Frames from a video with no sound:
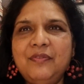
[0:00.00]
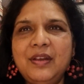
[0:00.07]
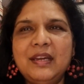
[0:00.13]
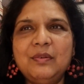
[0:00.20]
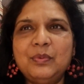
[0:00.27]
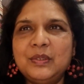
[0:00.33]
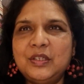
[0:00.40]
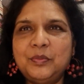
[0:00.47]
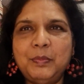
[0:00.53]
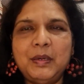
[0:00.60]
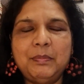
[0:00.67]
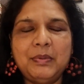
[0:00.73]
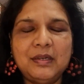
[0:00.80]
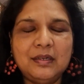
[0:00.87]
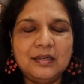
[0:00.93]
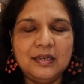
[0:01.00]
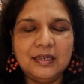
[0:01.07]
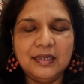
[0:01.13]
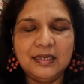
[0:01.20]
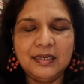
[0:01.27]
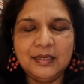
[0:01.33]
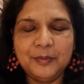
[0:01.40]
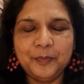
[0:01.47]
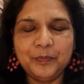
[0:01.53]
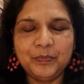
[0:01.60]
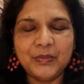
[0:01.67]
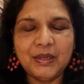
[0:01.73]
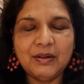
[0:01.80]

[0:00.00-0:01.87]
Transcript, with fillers: and which people um,